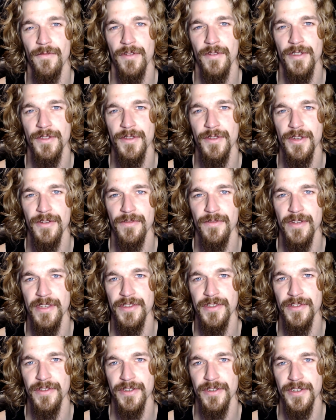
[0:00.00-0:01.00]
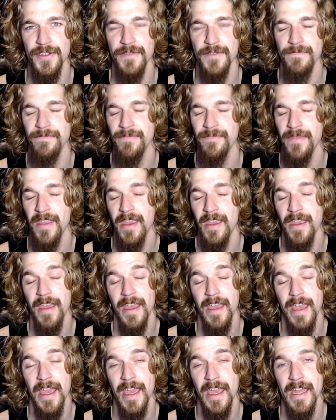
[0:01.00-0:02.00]
do your research.
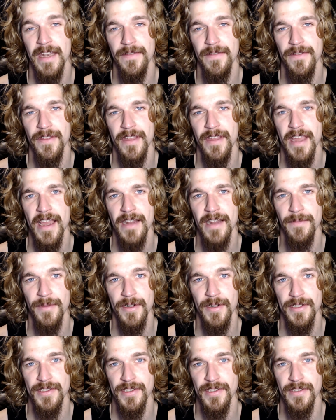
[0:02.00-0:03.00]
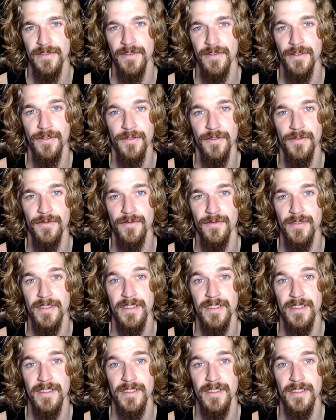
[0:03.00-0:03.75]
And if you're the kind of person who